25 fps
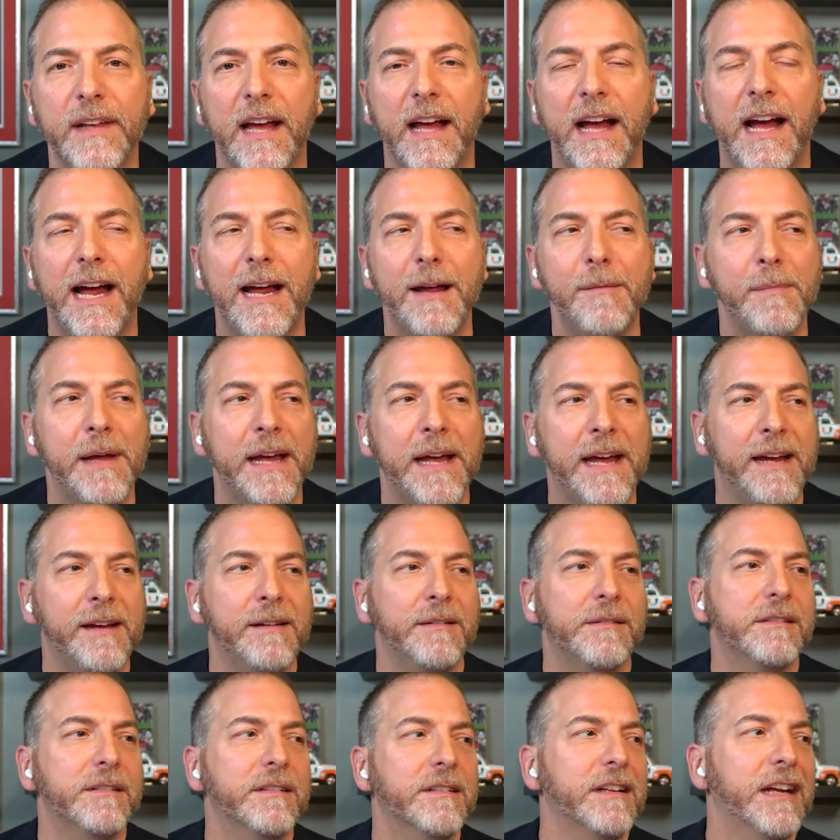
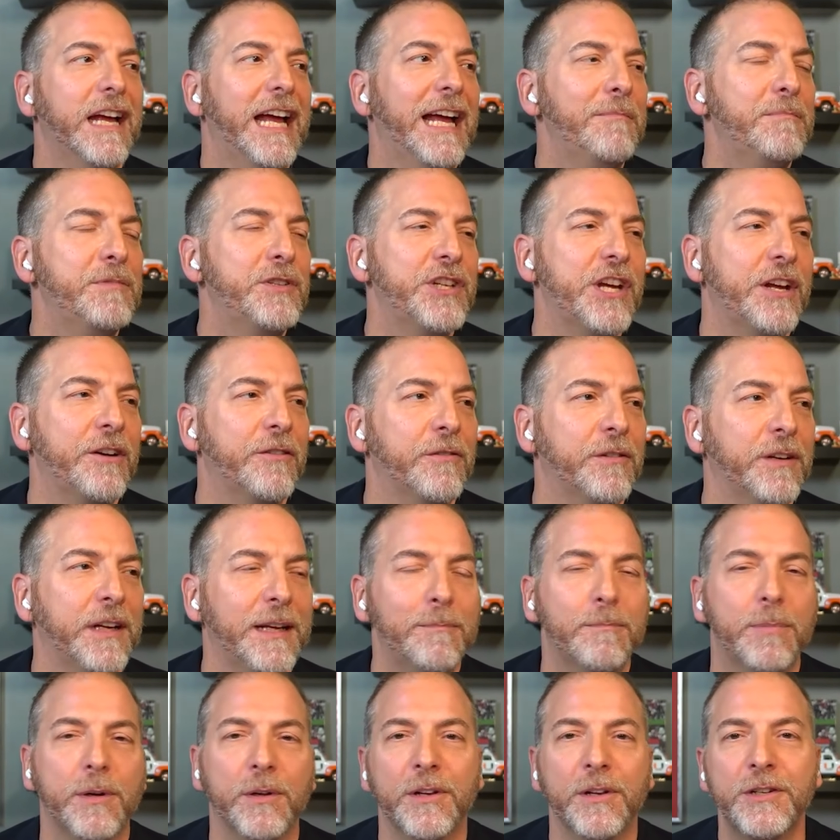I'm generally
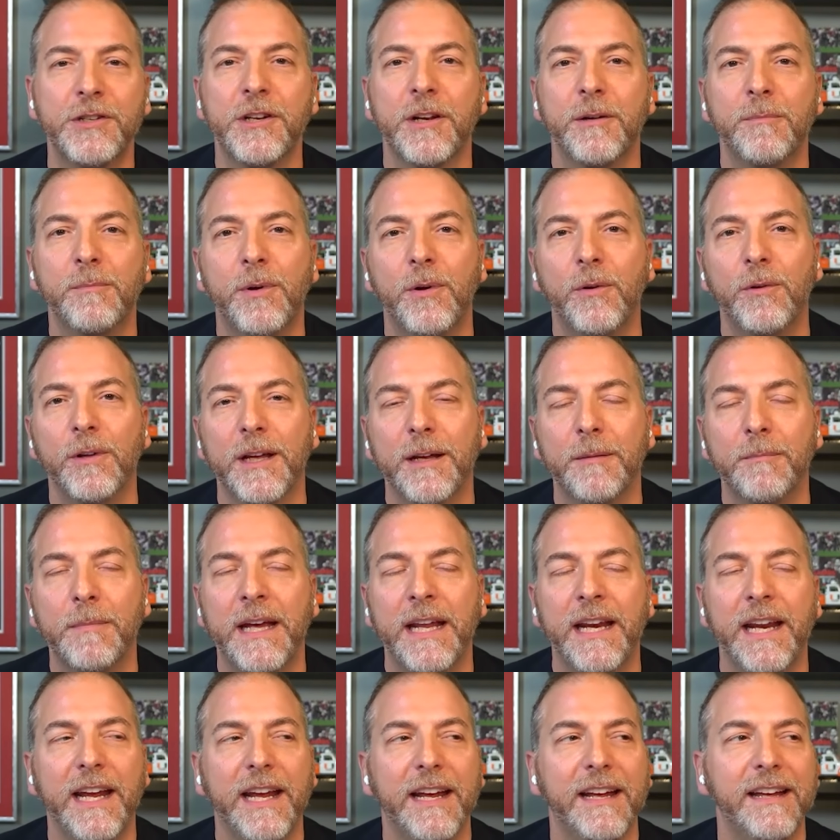bullish on polling,
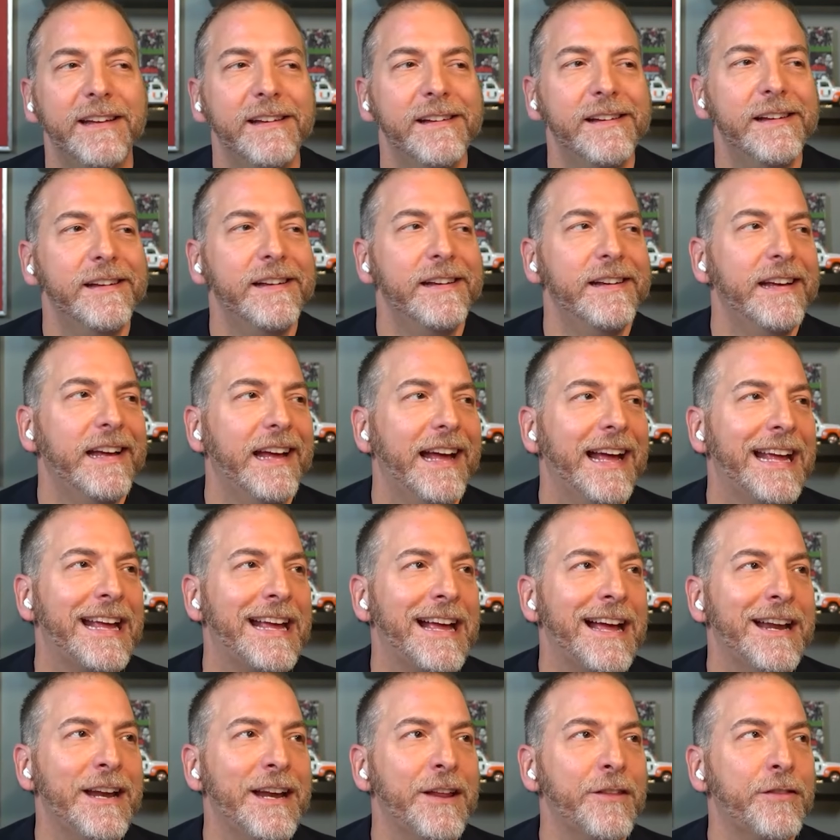meaning I
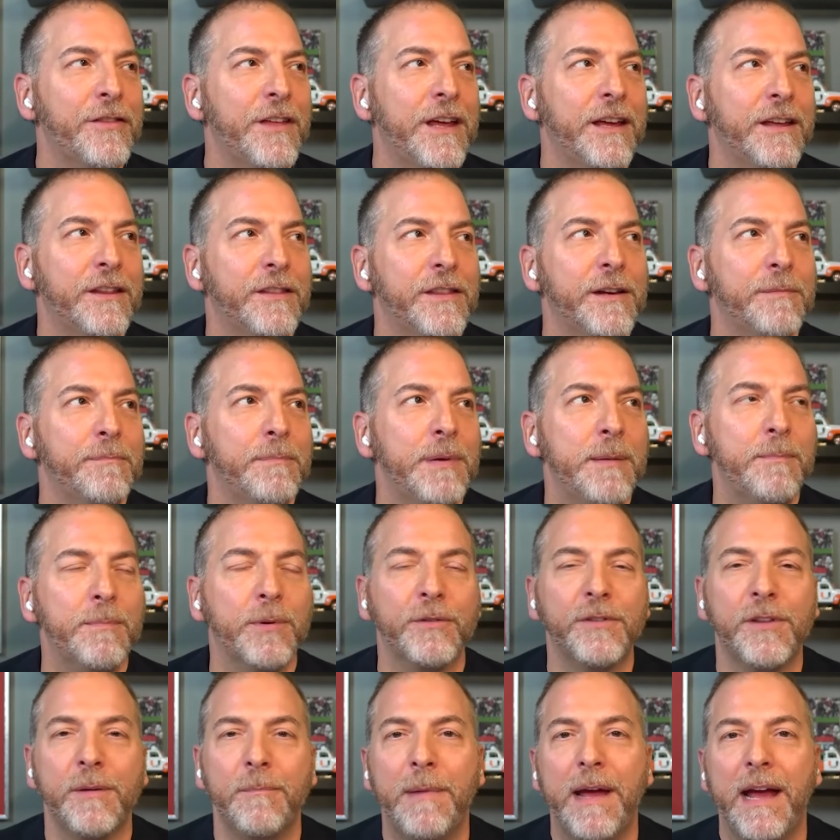kind of think that
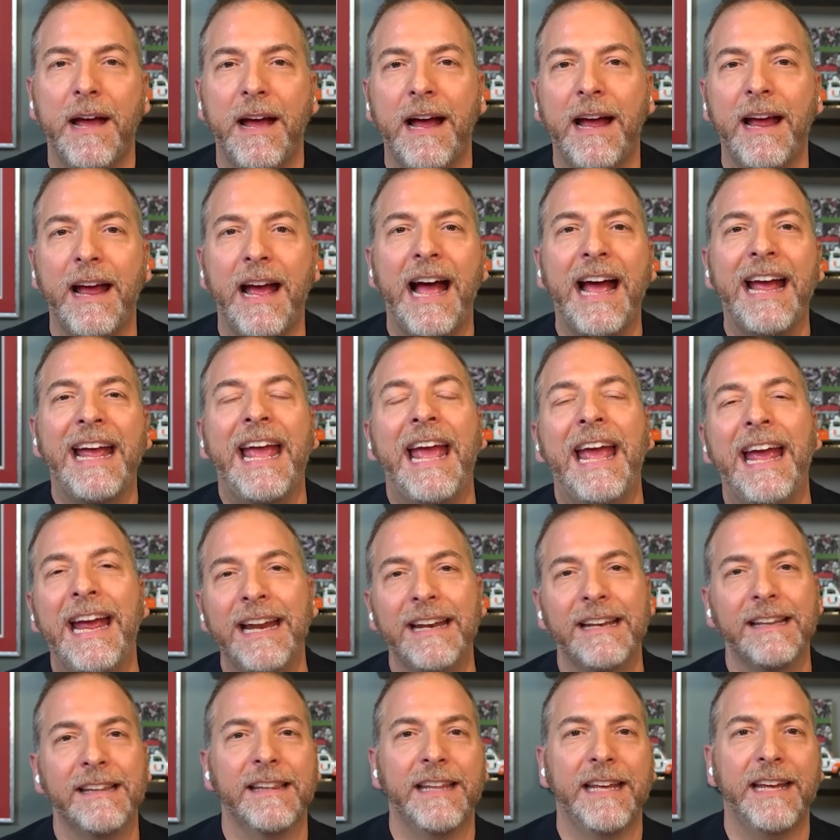people I
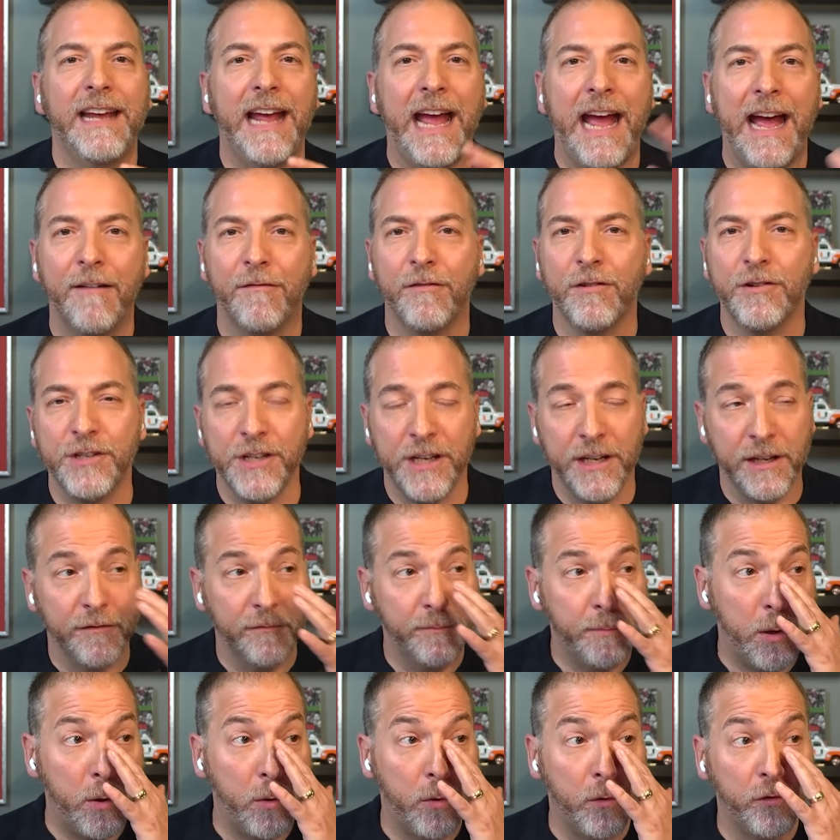hate the averaging of
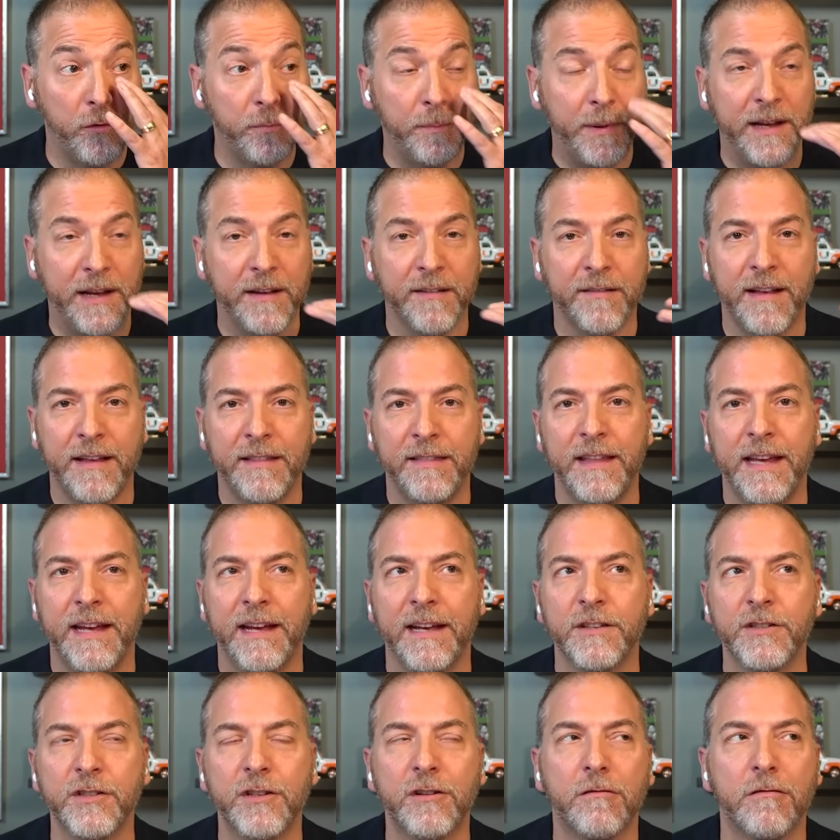polls, because I think
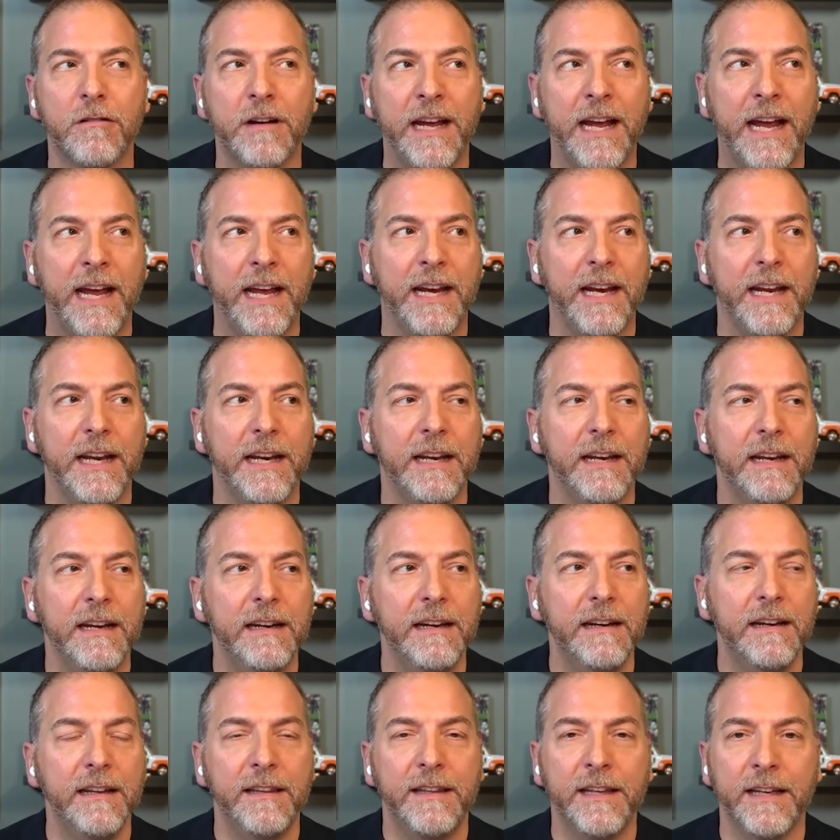it's created
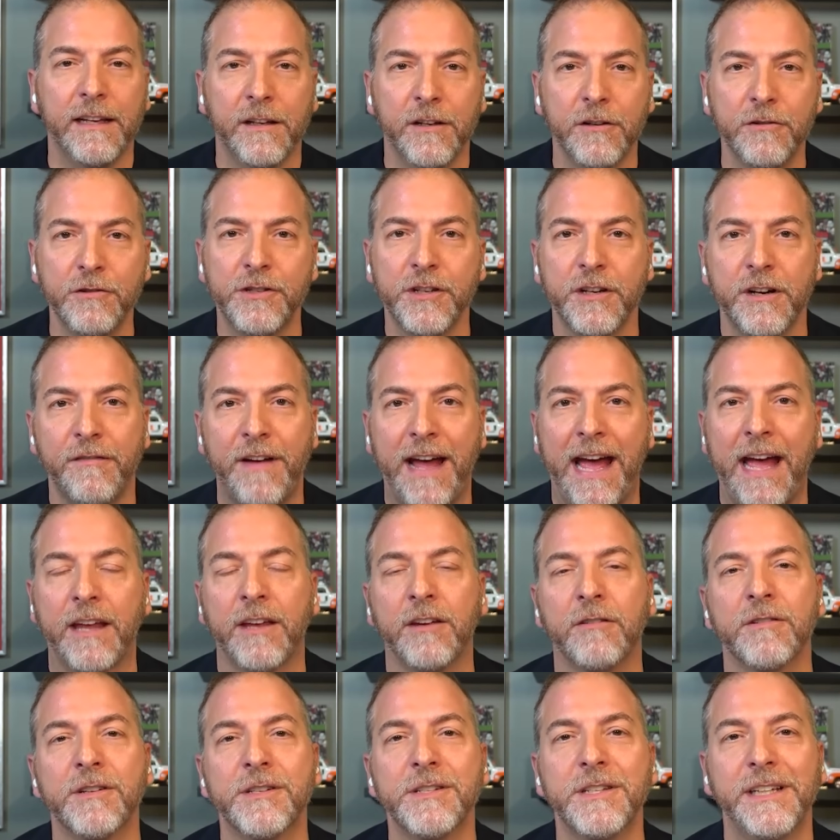the illusion of
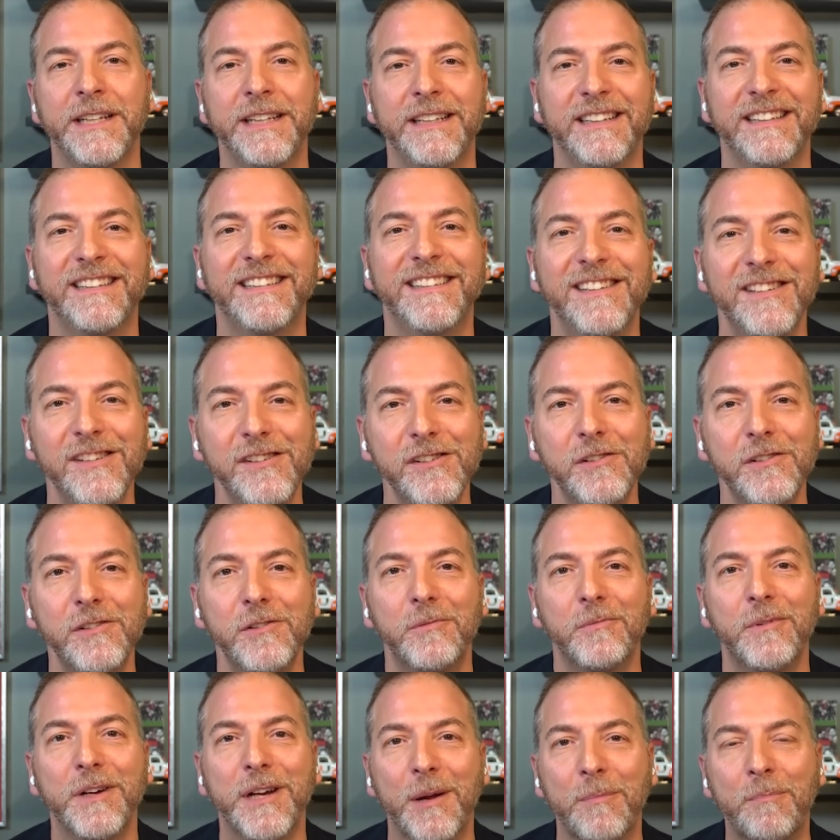accuracy
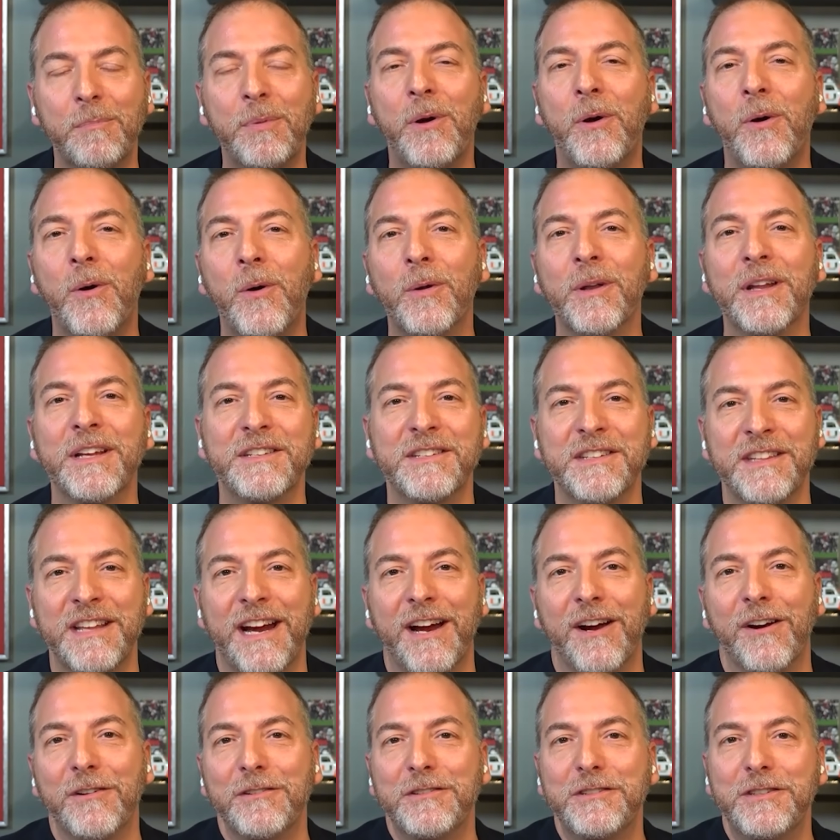when a poll is
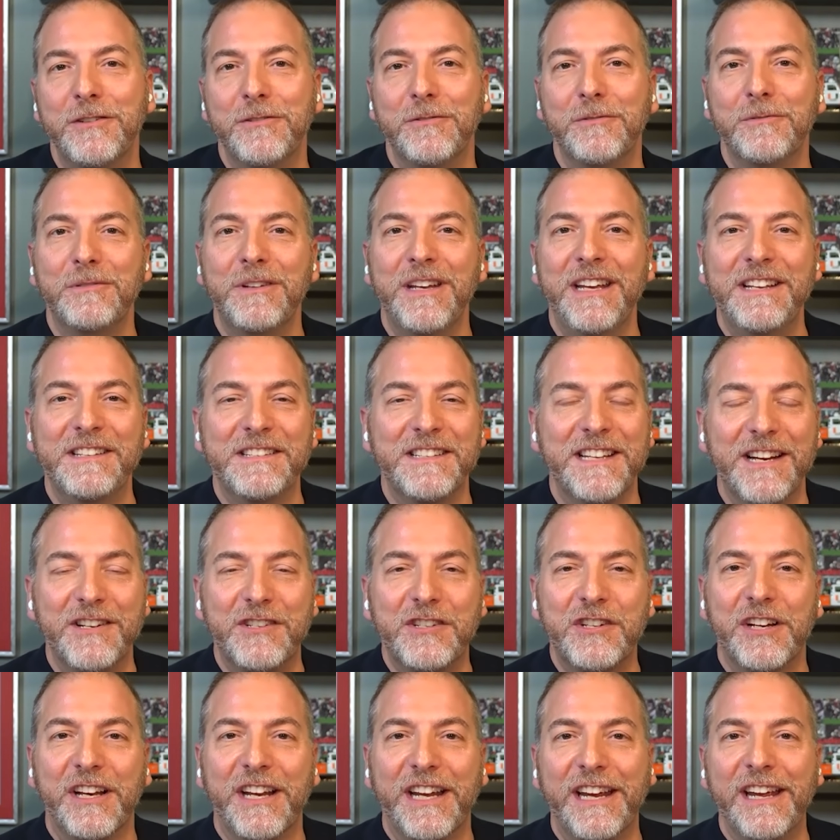there to
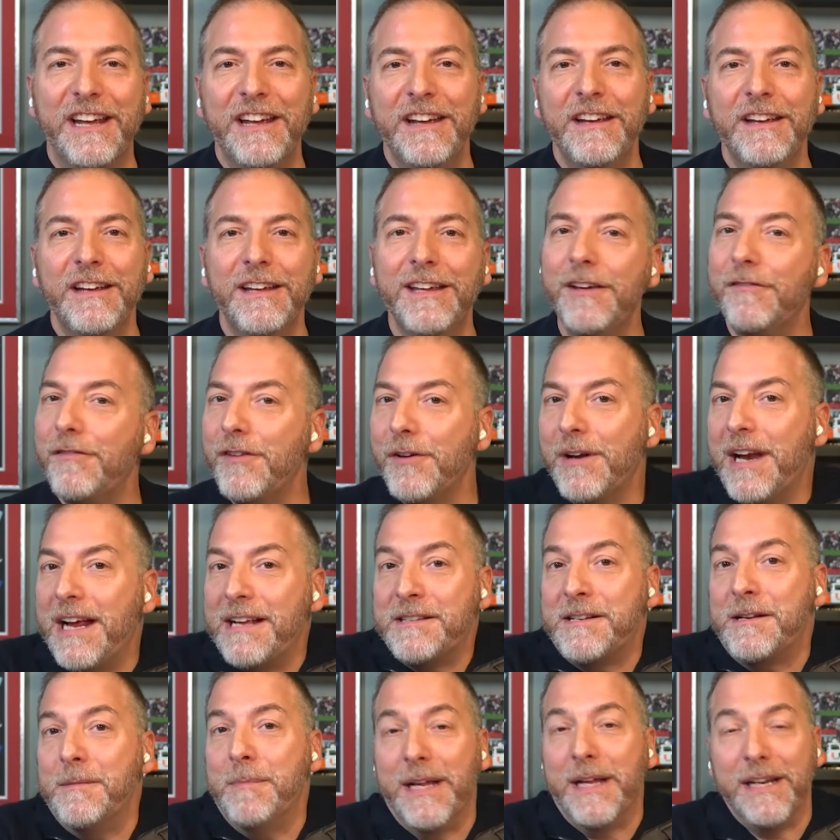essentially give you an
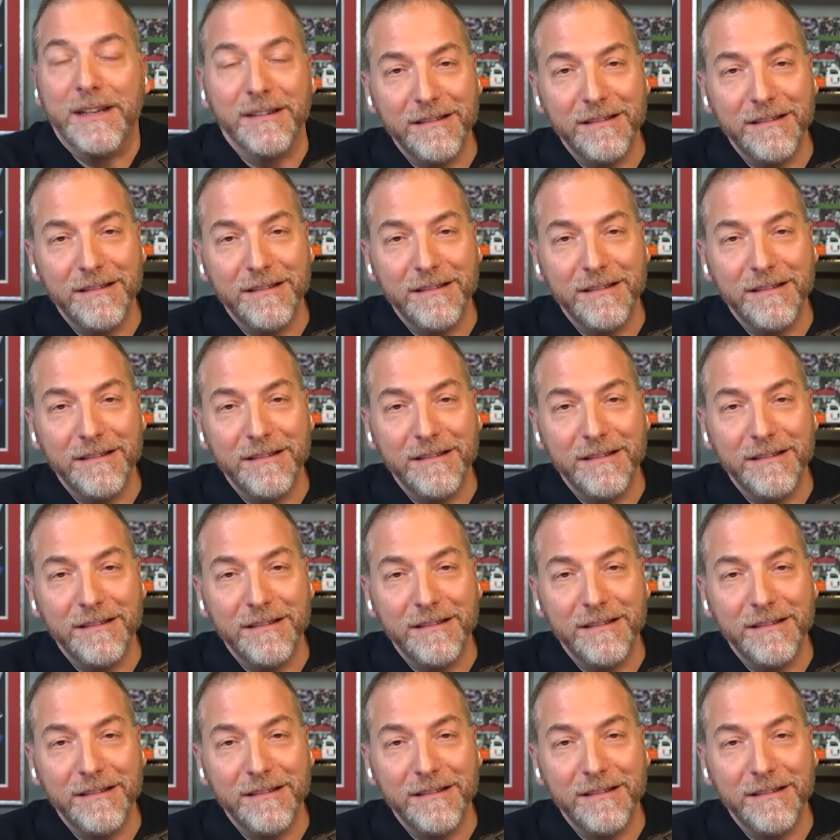estimate.